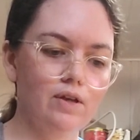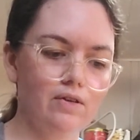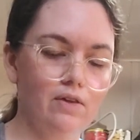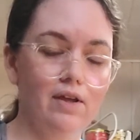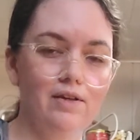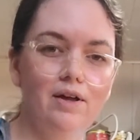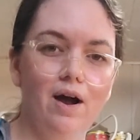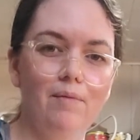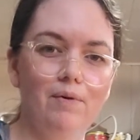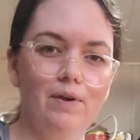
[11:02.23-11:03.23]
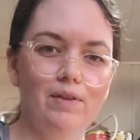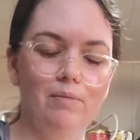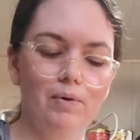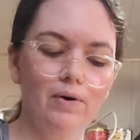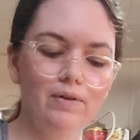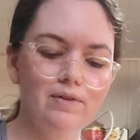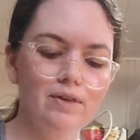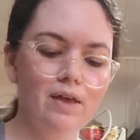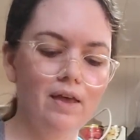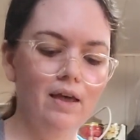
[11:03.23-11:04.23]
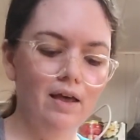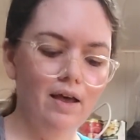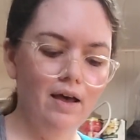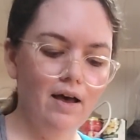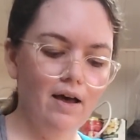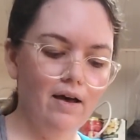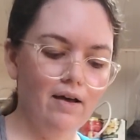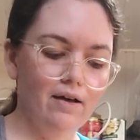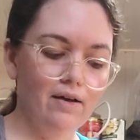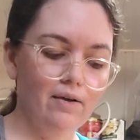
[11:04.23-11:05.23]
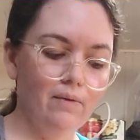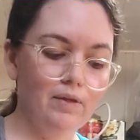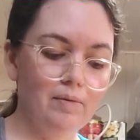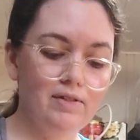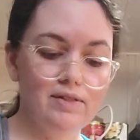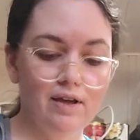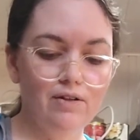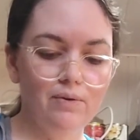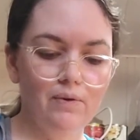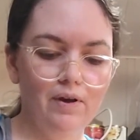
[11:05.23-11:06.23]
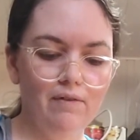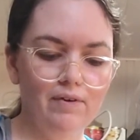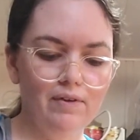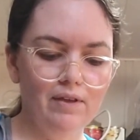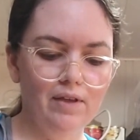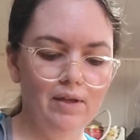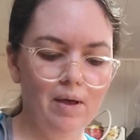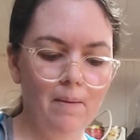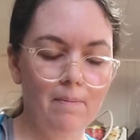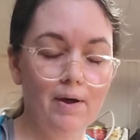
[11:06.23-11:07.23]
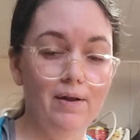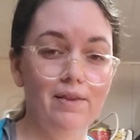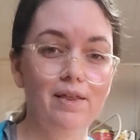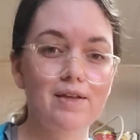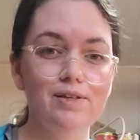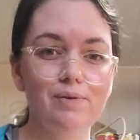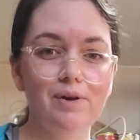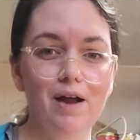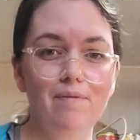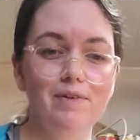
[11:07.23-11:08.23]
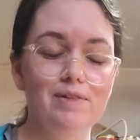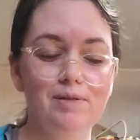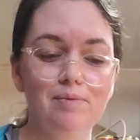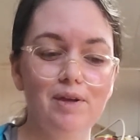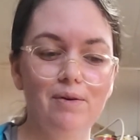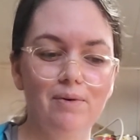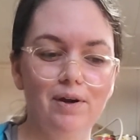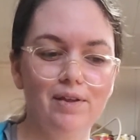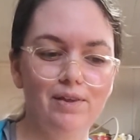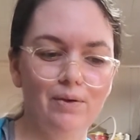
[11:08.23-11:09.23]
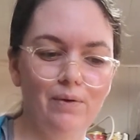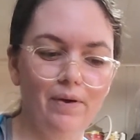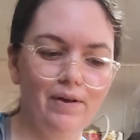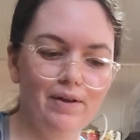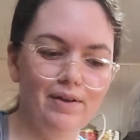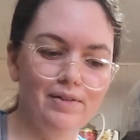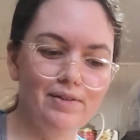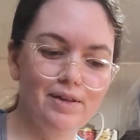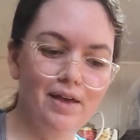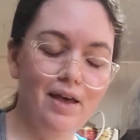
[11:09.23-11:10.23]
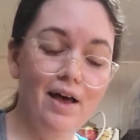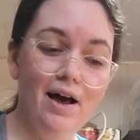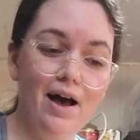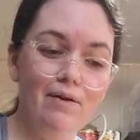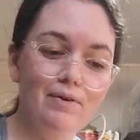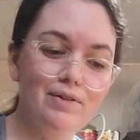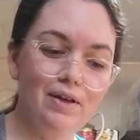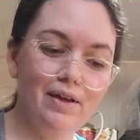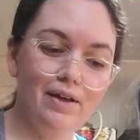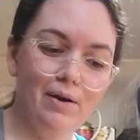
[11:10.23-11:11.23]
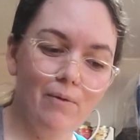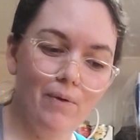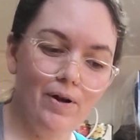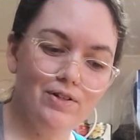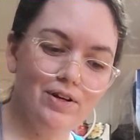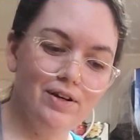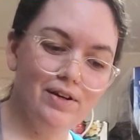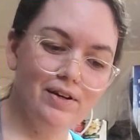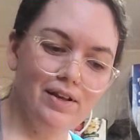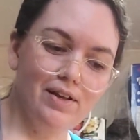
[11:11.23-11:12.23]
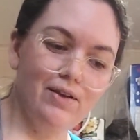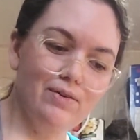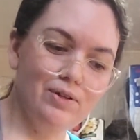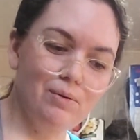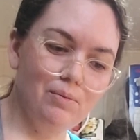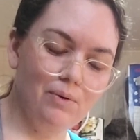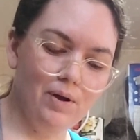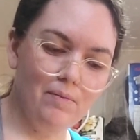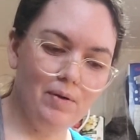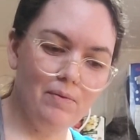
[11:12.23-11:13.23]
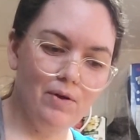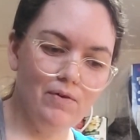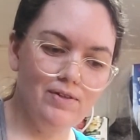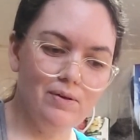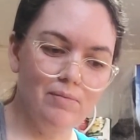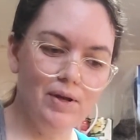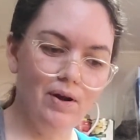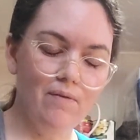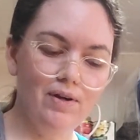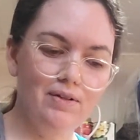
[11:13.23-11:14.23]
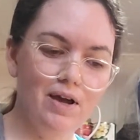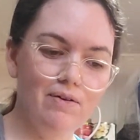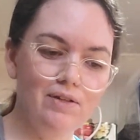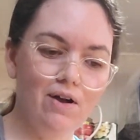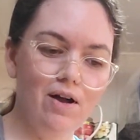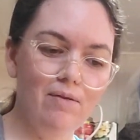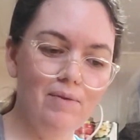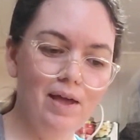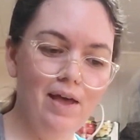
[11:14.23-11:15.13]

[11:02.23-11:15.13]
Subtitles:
because I'll need time to read the books with my schedule and everything. But this one I've been speed reading through it because I was like watching YouTube Premium movies a bit on my downtime,